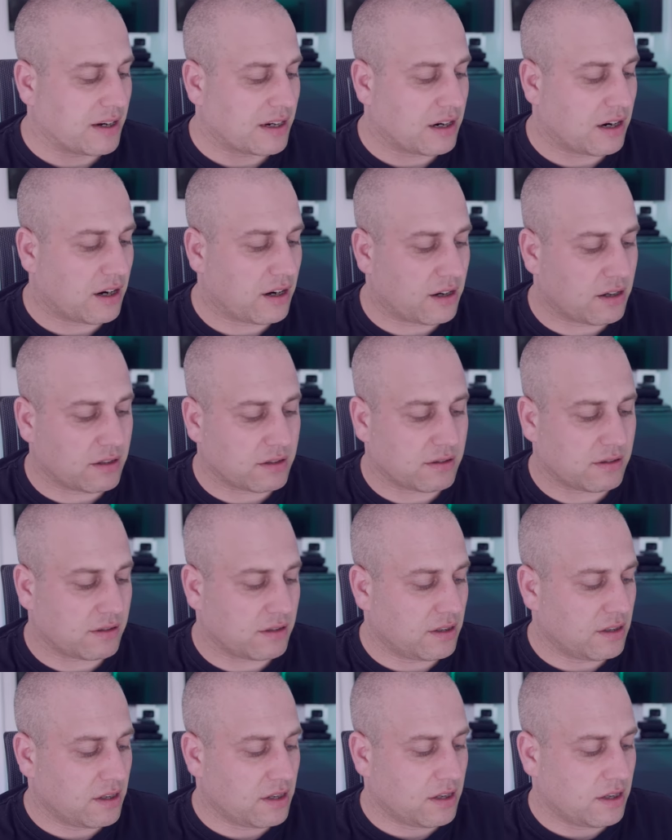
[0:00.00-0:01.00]
cars.
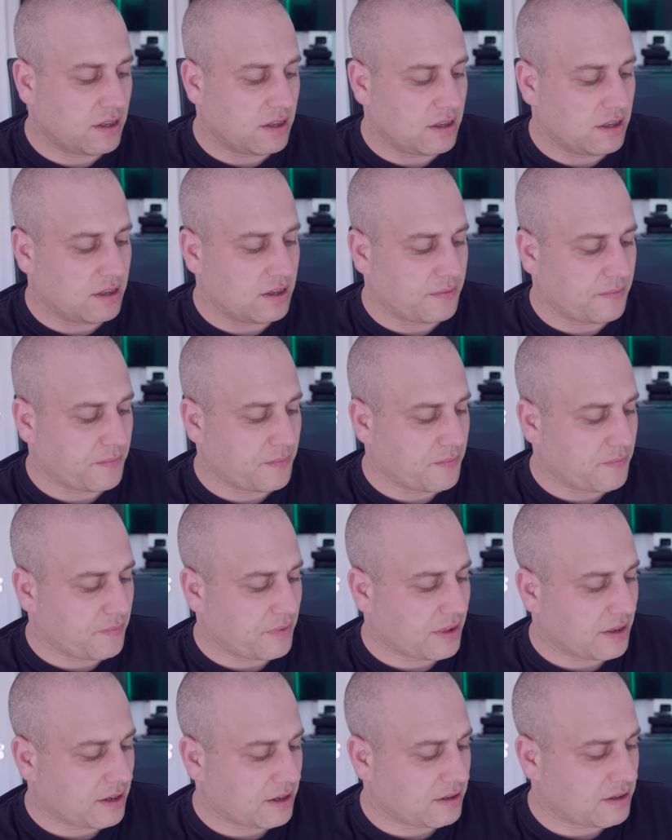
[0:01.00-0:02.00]

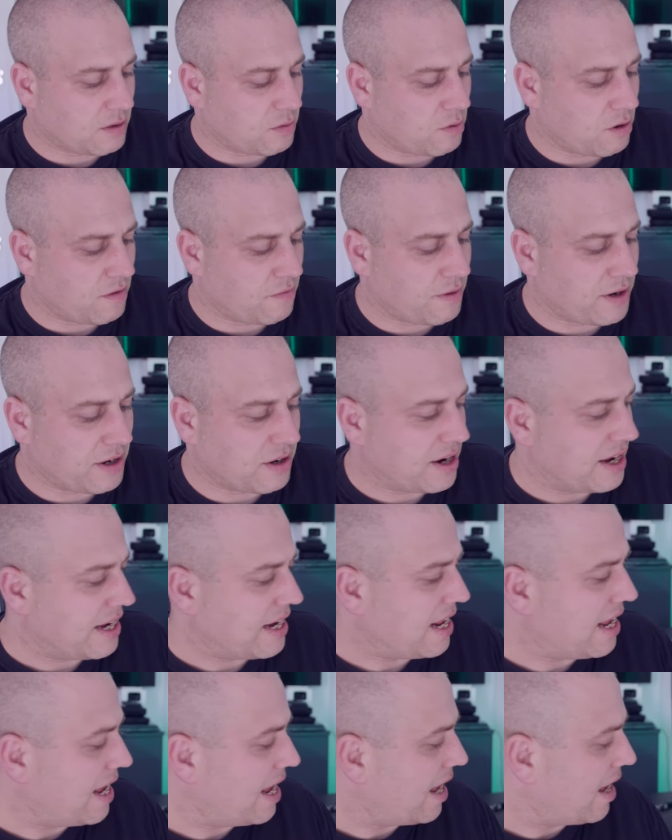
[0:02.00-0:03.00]
So what have we got in
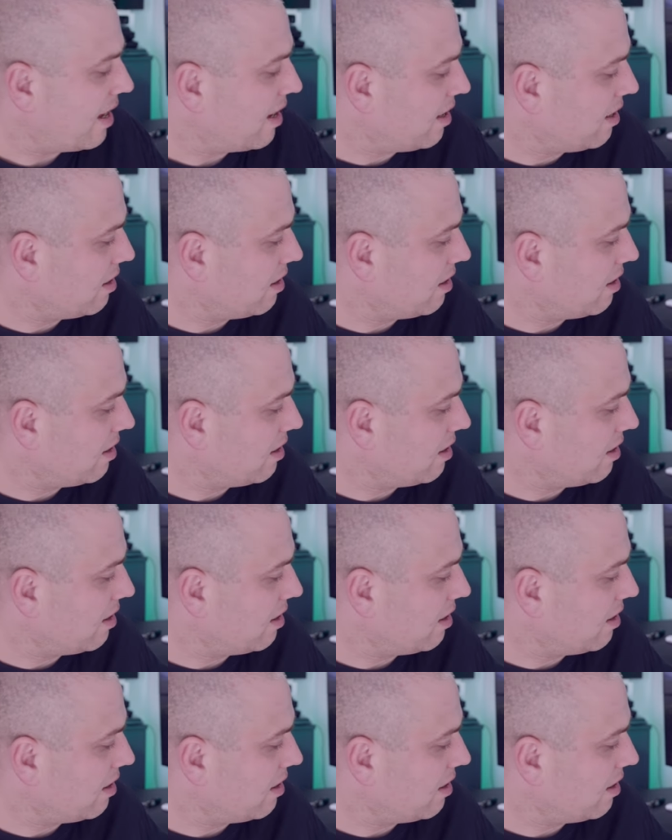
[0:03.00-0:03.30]
here?